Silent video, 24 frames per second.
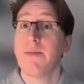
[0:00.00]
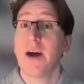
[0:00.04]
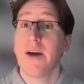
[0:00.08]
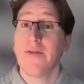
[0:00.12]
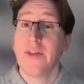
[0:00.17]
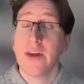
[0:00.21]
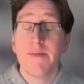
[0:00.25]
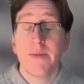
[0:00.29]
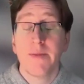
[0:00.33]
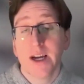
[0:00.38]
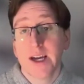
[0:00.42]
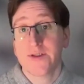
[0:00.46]
and
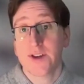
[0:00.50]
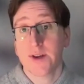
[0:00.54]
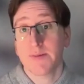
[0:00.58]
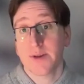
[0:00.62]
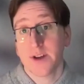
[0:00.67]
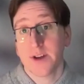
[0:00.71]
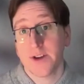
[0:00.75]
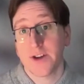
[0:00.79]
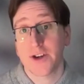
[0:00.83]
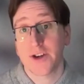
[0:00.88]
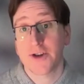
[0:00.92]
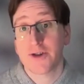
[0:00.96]
they might have some
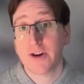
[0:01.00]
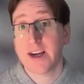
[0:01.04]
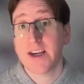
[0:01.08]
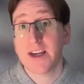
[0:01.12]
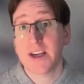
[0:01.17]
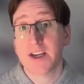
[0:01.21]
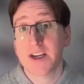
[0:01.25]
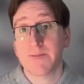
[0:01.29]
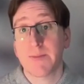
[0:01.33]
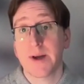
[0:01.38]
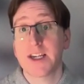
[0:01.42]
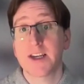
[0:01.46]

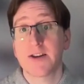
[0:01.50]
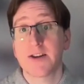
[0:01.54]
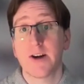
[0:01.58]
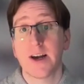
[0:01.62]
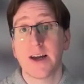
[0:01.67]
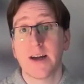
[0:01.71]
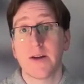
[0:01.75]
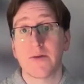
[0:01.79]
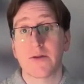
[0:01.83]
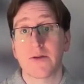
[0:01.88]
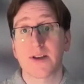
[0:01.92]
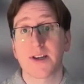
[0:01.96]
constraints based
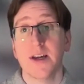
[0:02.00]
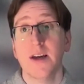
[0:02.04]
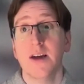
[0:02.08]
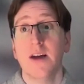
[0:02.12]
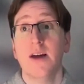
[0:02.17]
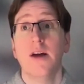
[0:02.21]
around